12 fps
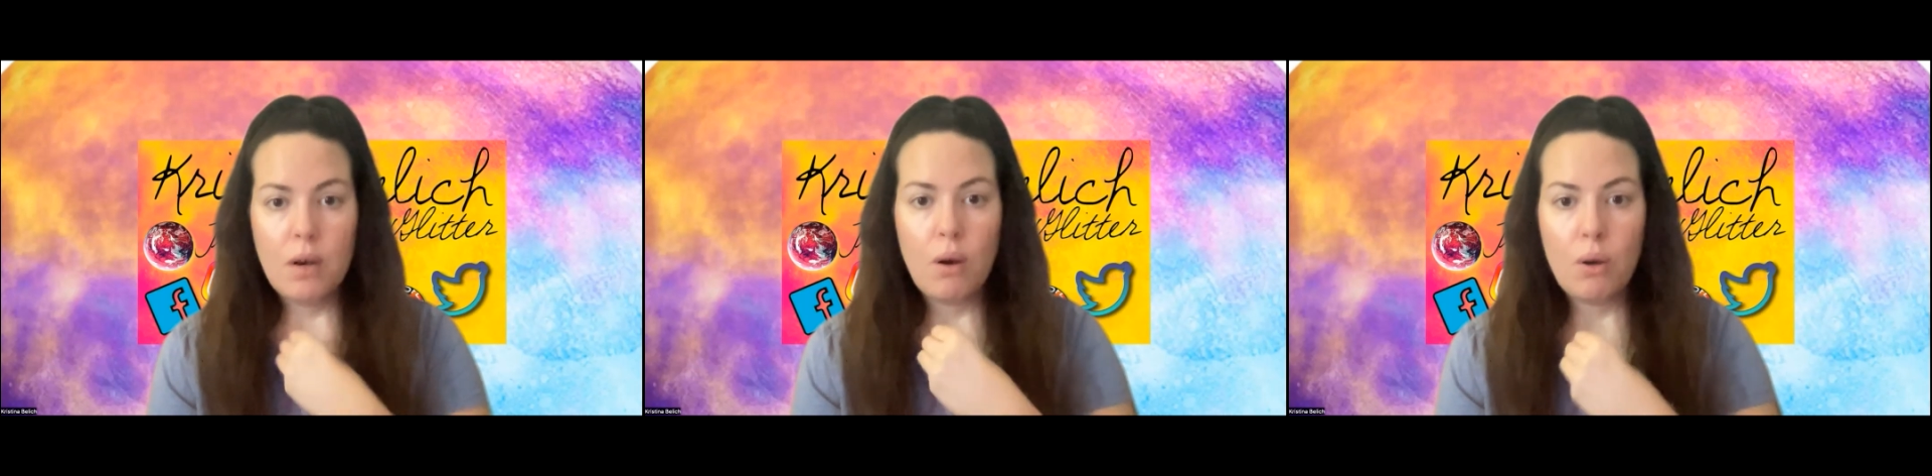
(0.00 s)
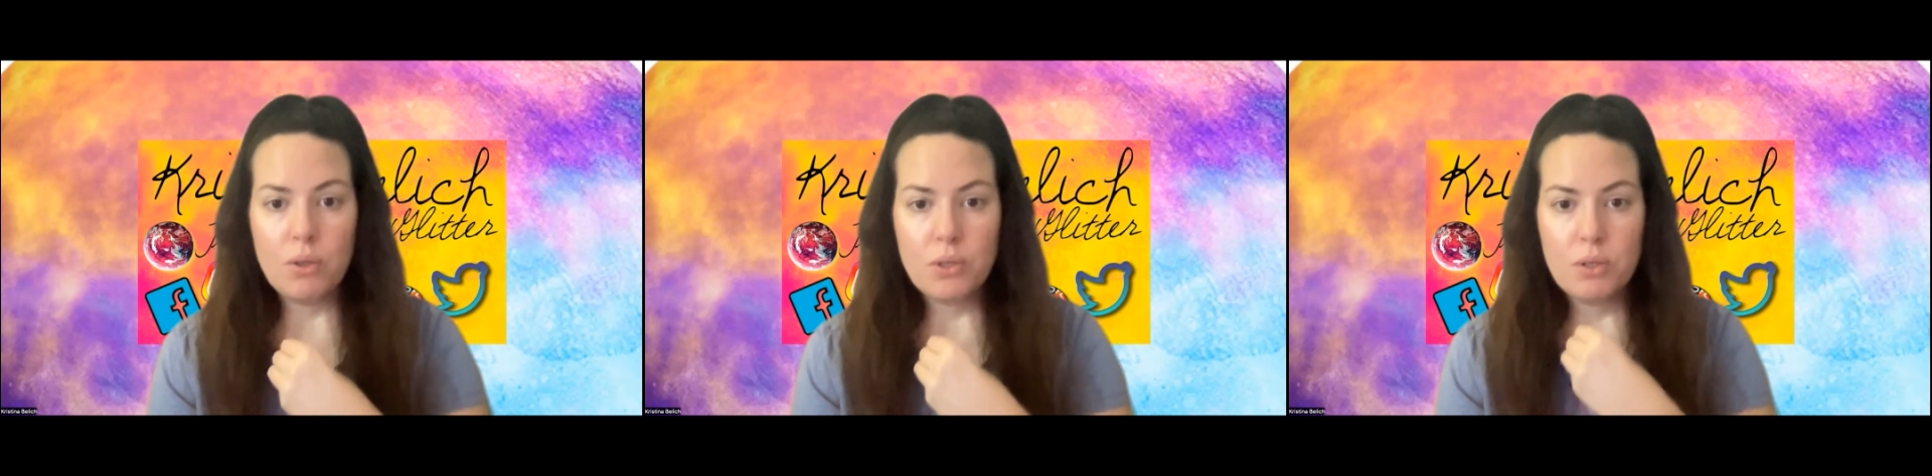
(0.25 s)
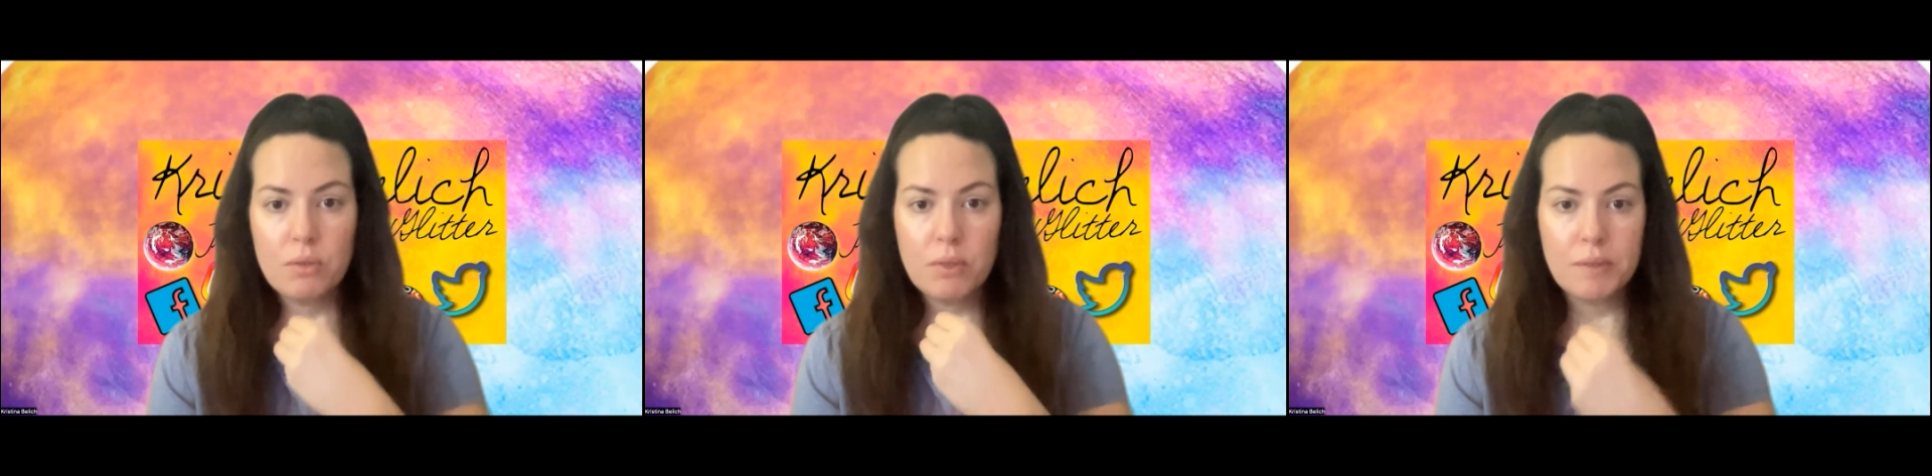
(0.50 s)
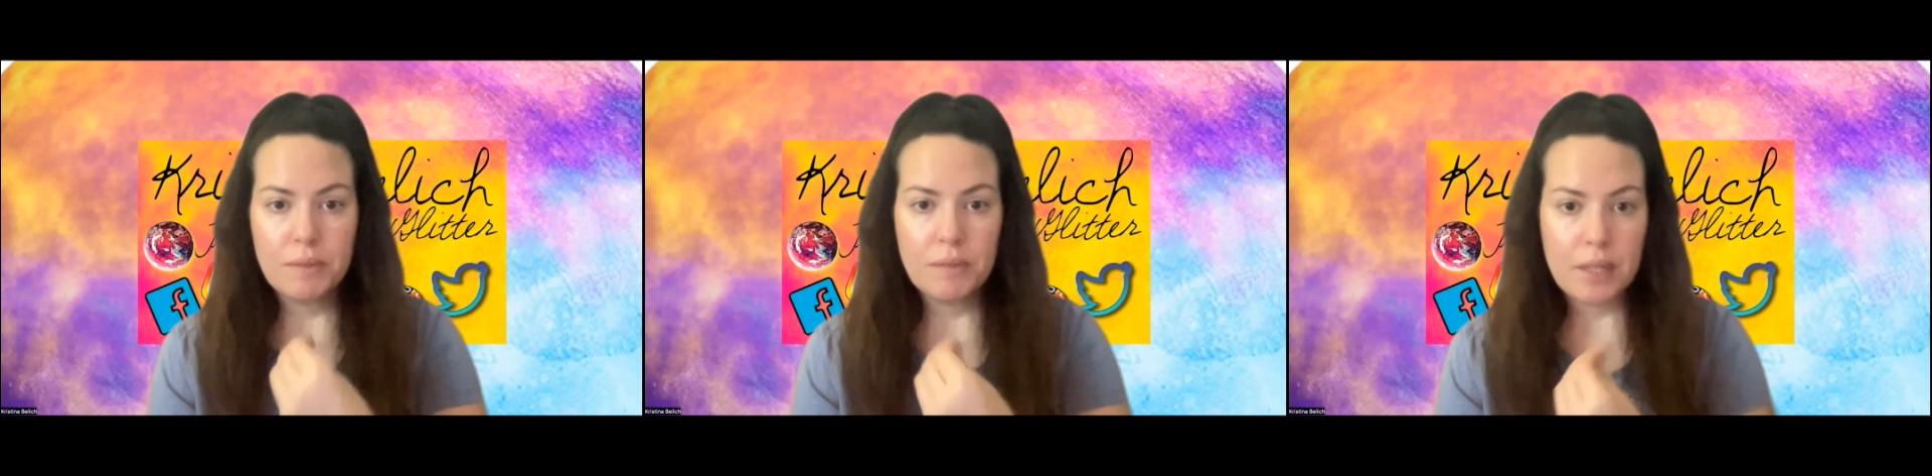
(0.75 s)
also
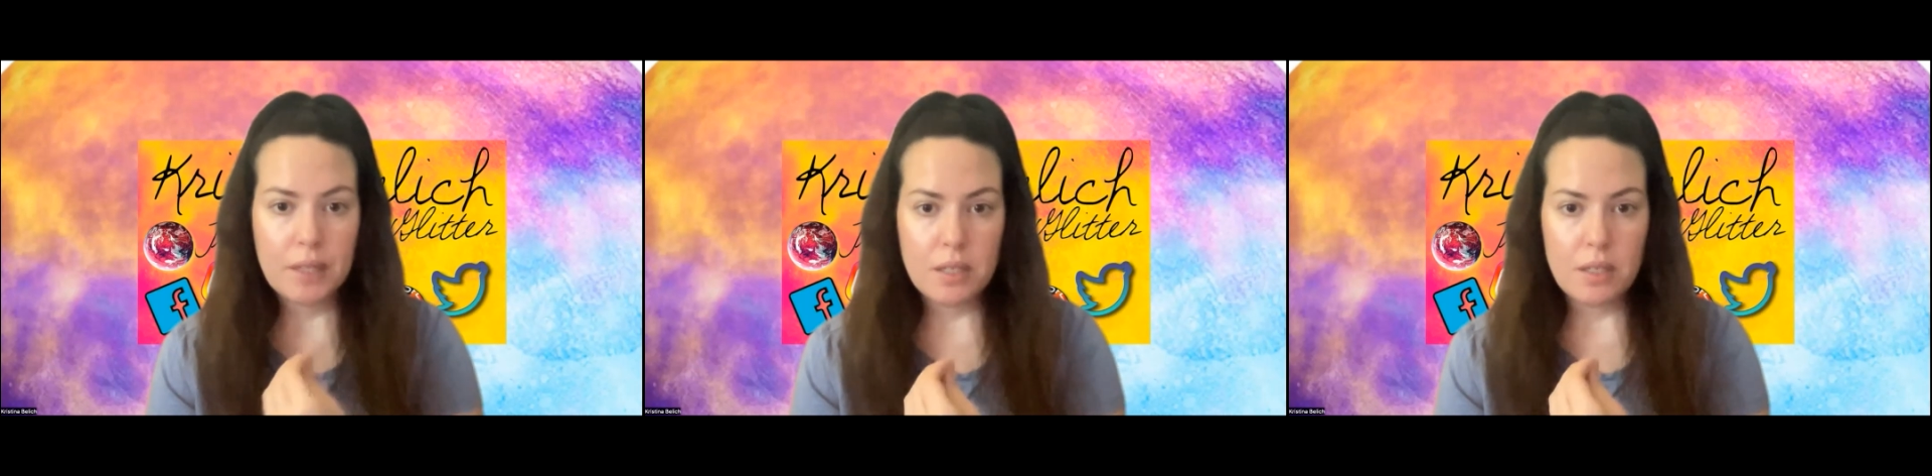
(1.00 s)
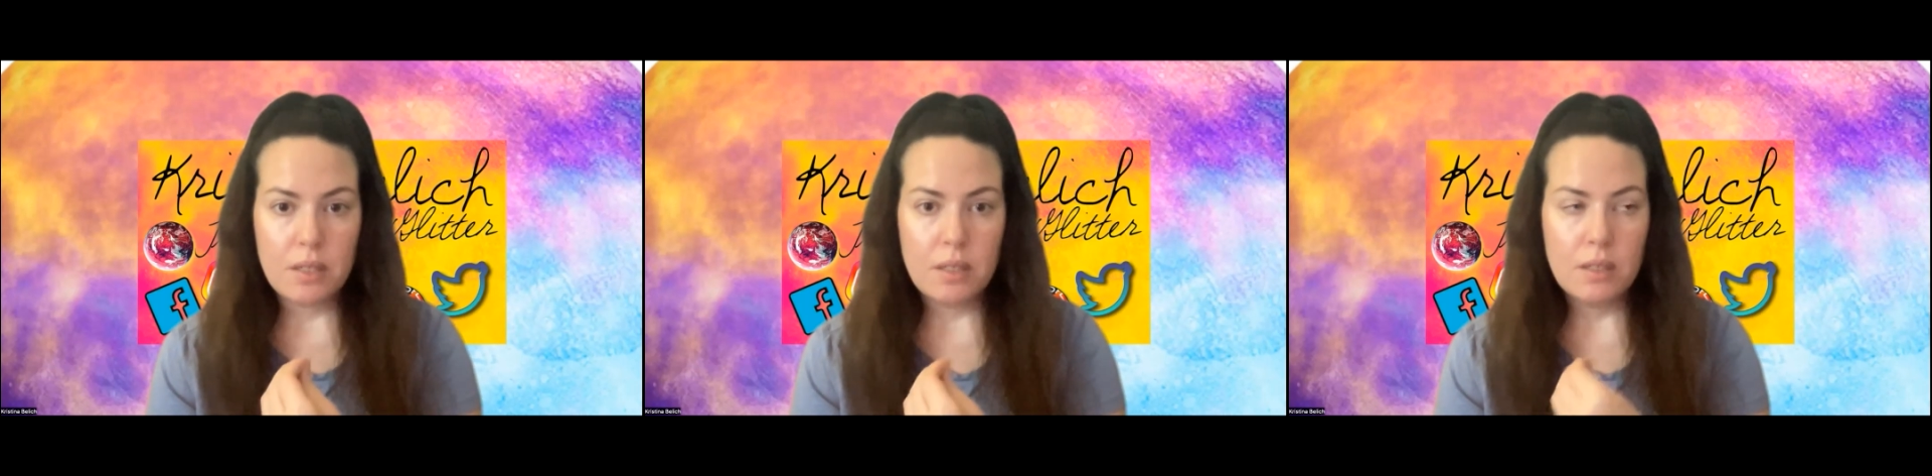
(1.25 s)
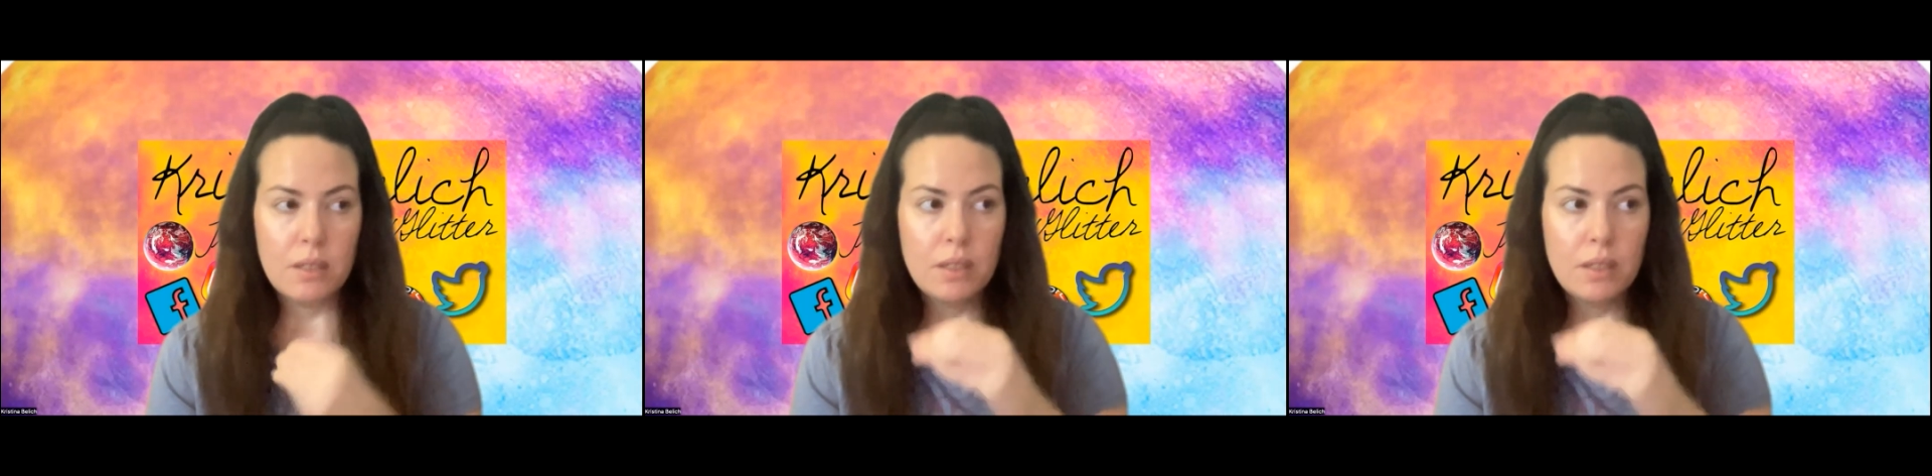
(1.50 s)
reflected